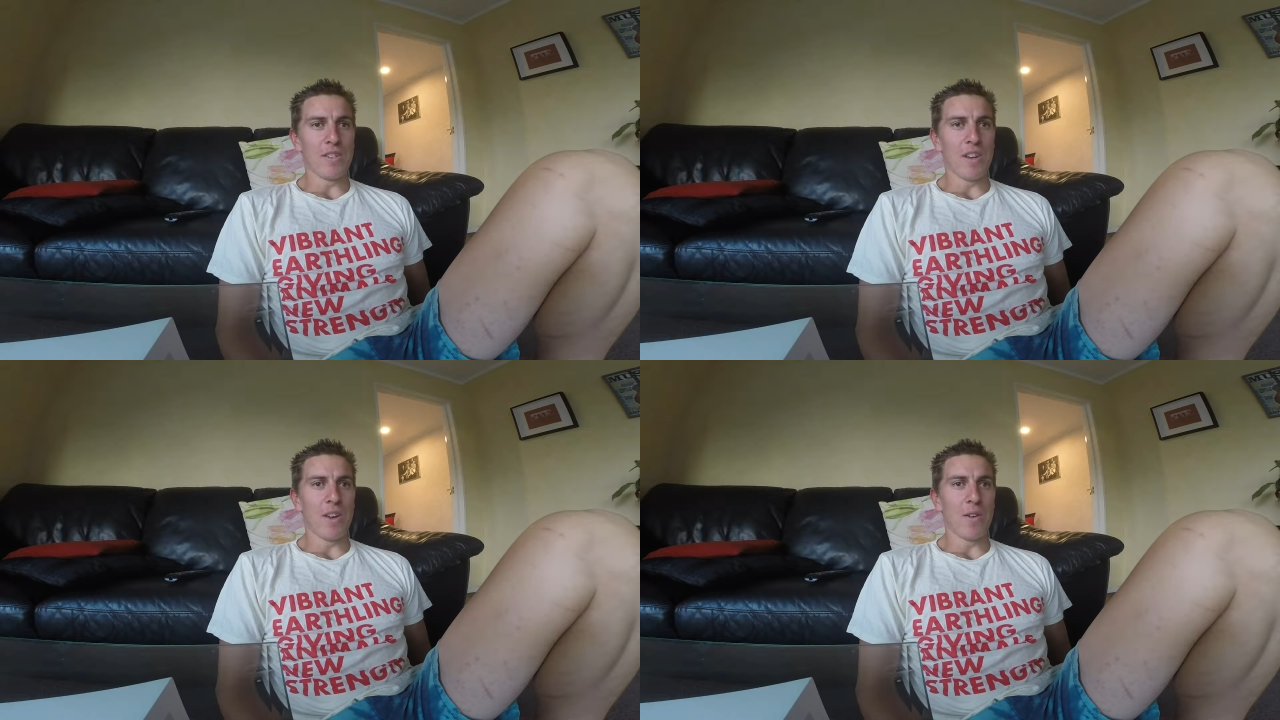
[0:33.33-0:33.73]

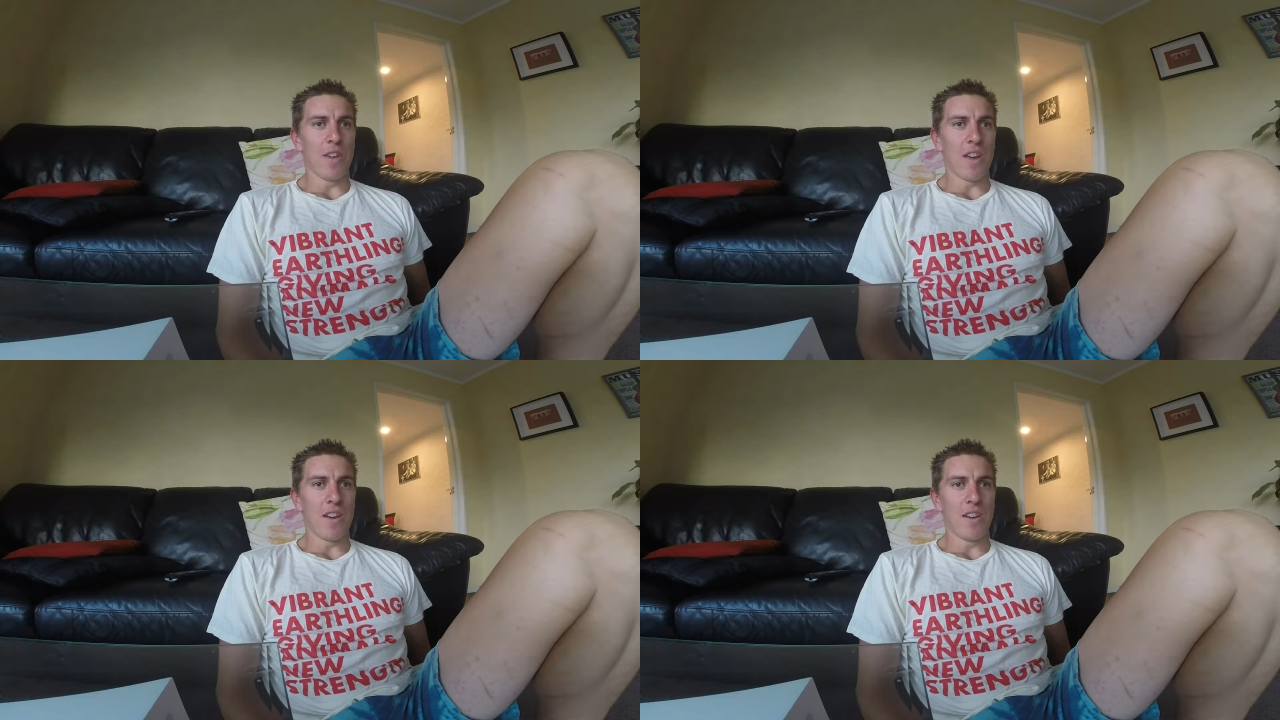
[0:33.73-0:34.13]
and how
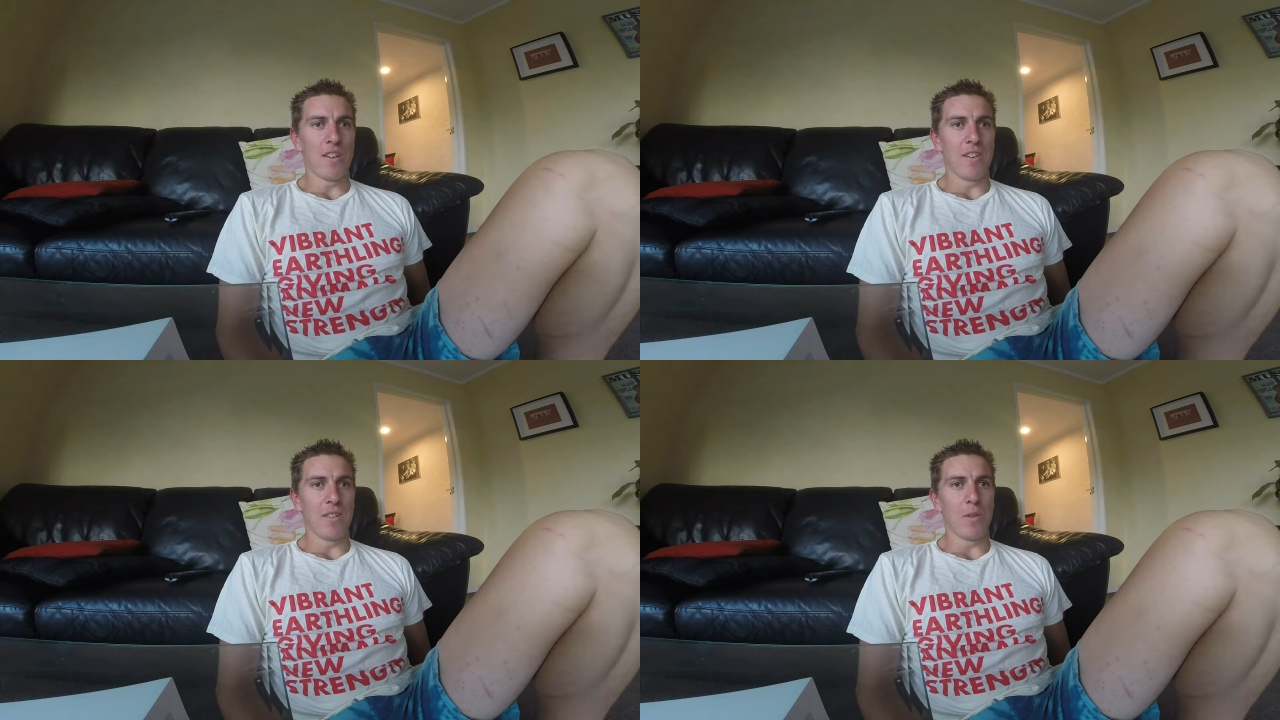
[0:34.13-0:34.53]
he hated
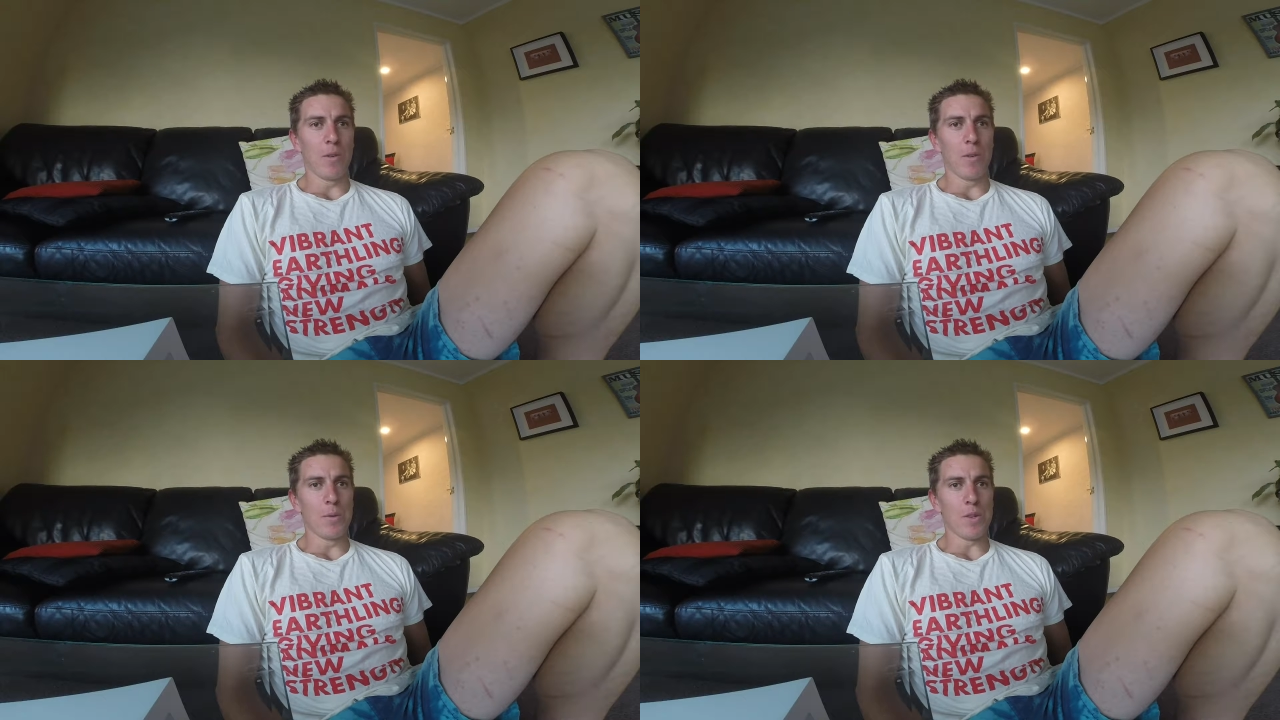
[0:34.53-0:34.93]
it and he
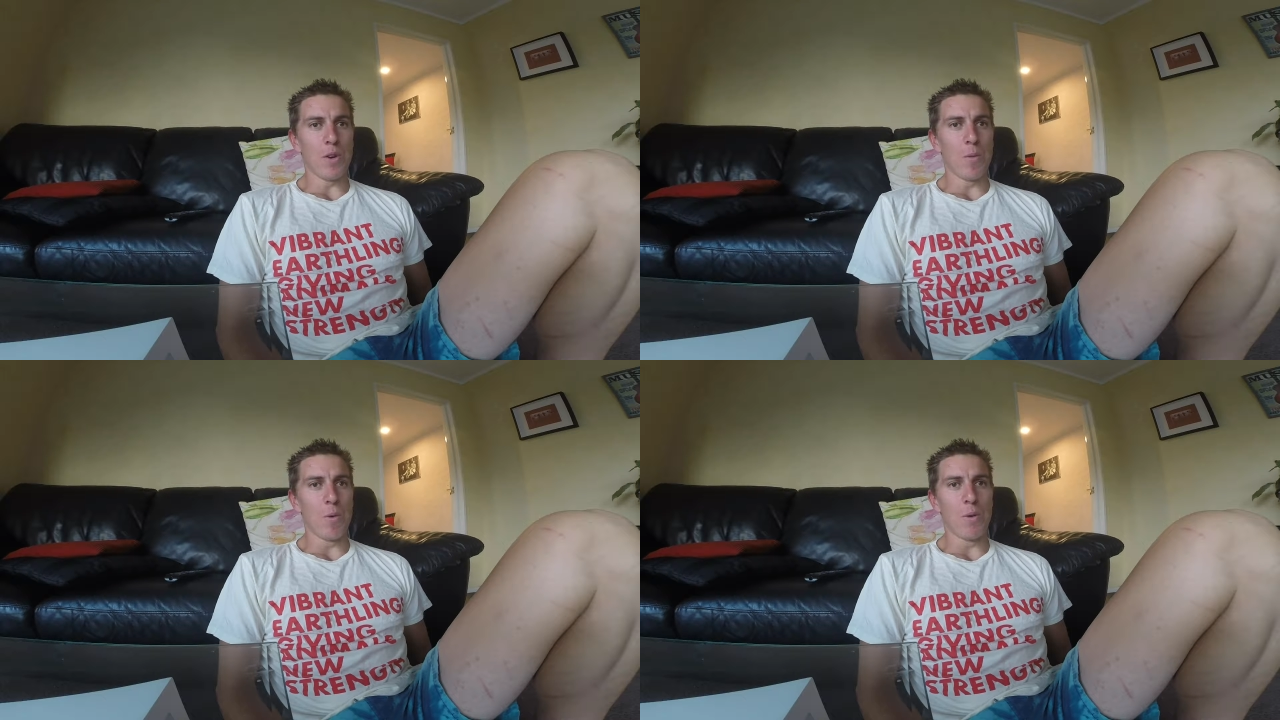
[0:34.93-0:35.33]
thought it was
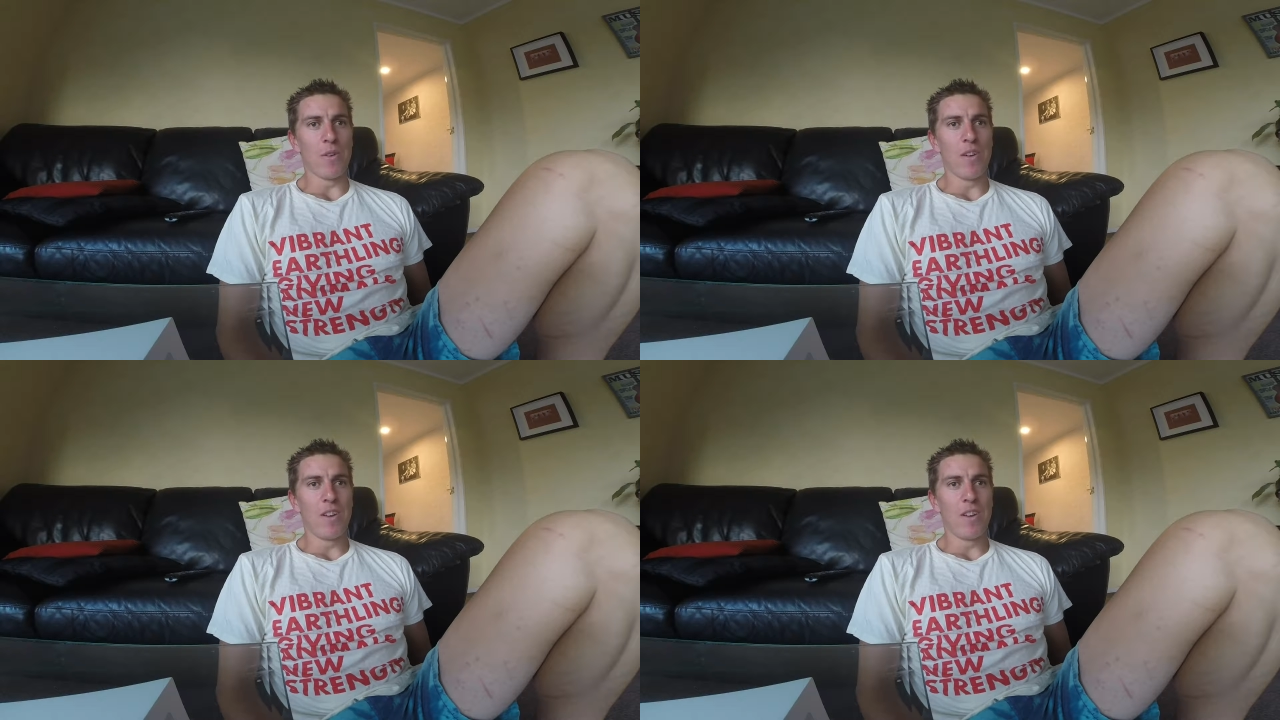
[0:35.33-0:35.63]
horrible,